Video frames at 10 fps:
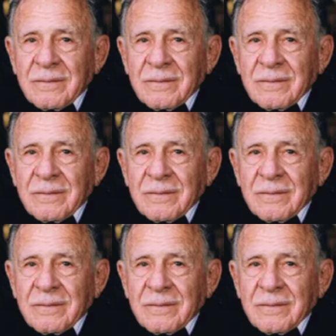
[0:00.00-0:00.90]

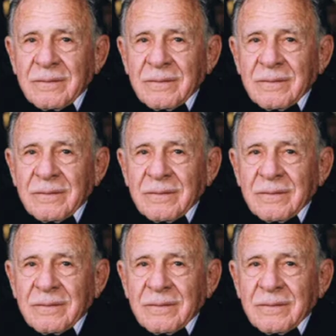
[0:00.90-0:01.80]

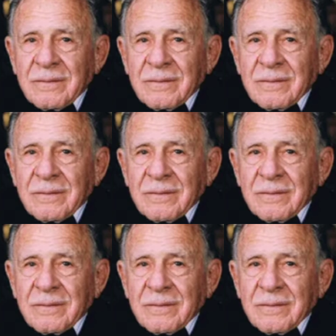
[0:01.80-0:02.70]

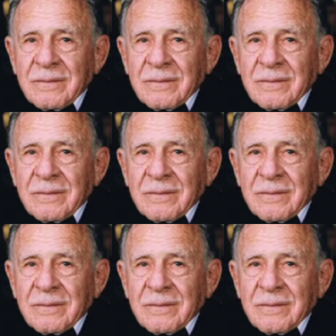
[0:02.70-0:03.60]

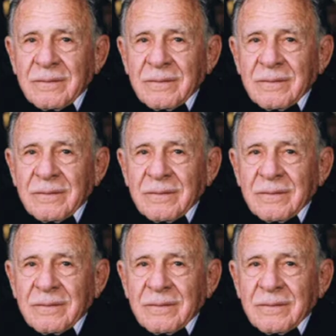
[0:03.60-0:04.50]

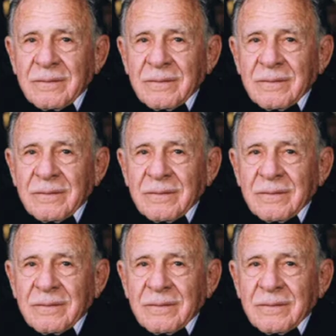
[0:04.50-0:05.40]

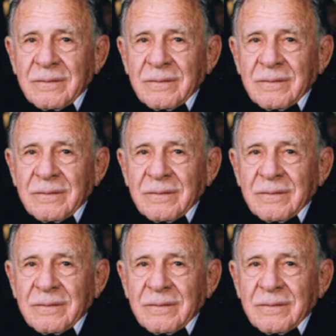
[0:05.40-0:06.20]
(no lip movement)